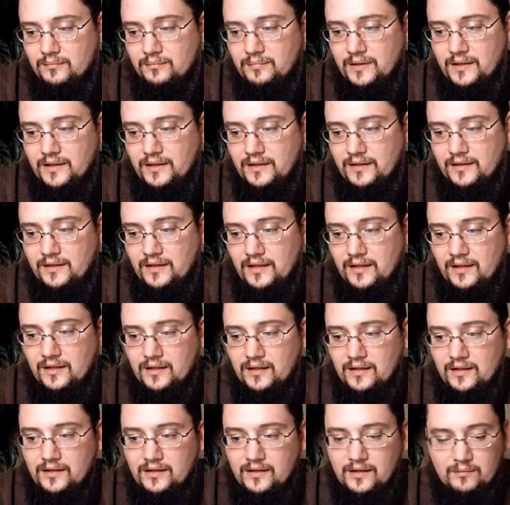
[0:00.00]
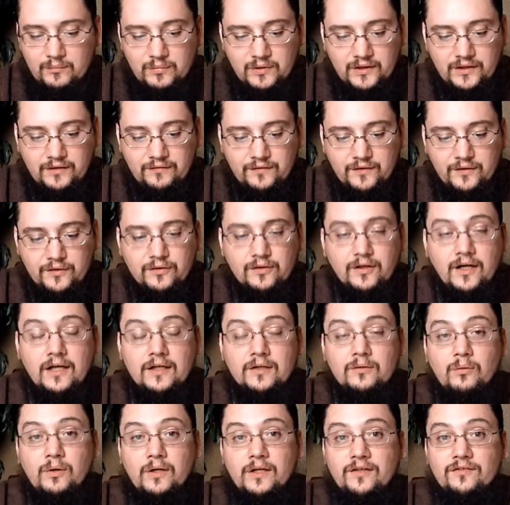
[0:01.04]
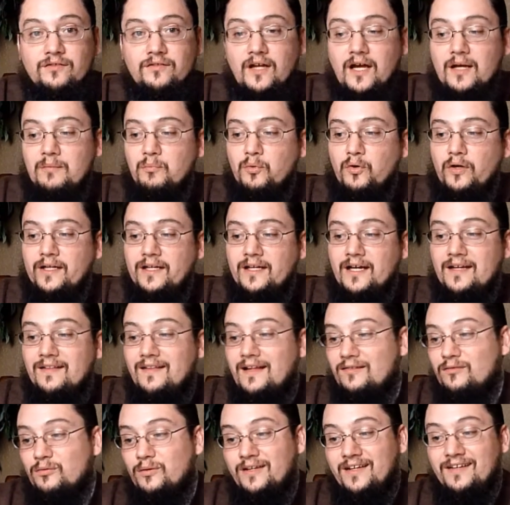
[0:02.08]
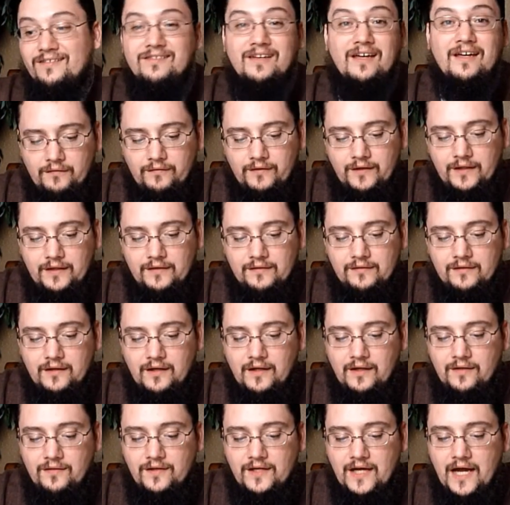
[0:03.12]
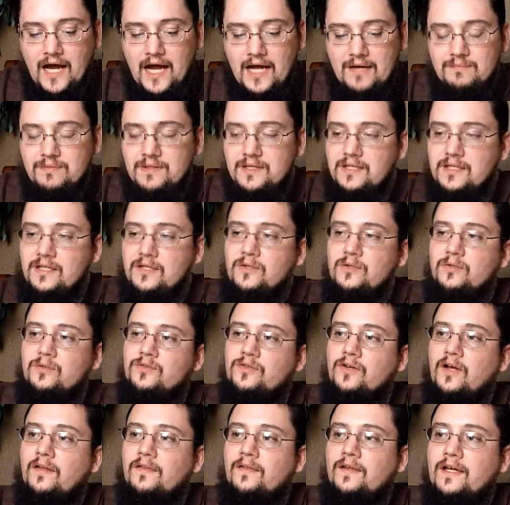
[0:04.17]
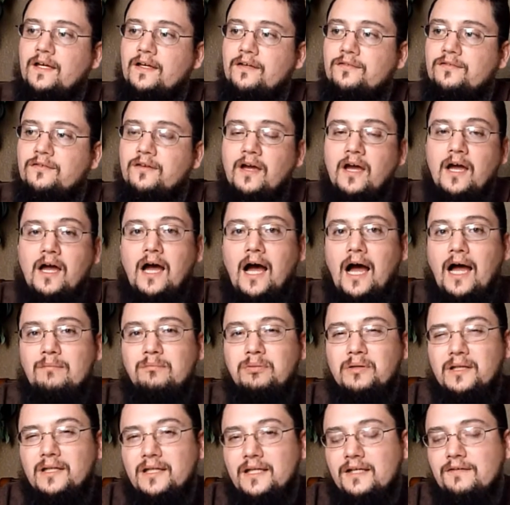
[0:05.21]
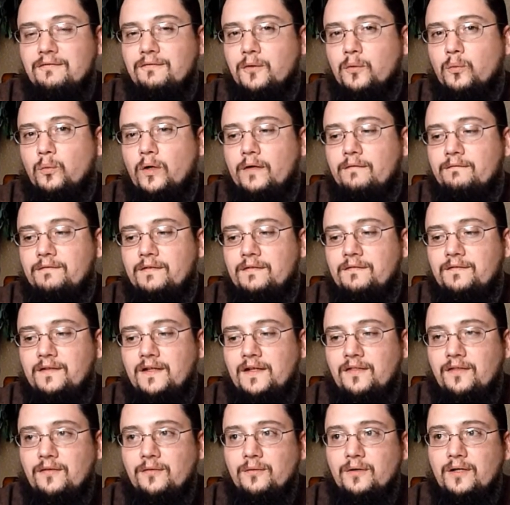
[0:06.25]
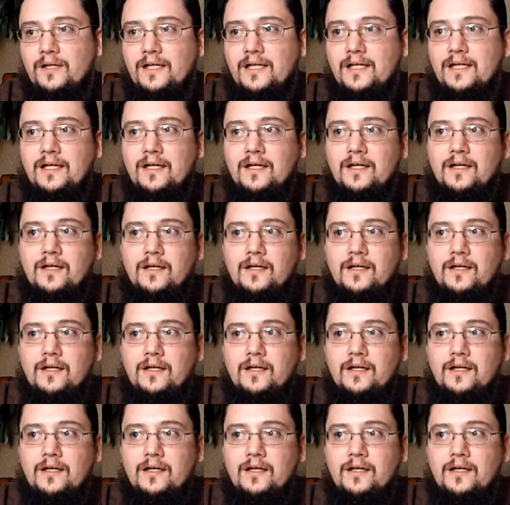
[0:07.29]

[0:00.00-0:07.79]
but I believe the correct one is 9.9. That's what they say of it. The IBUs on this, I believe, are 153.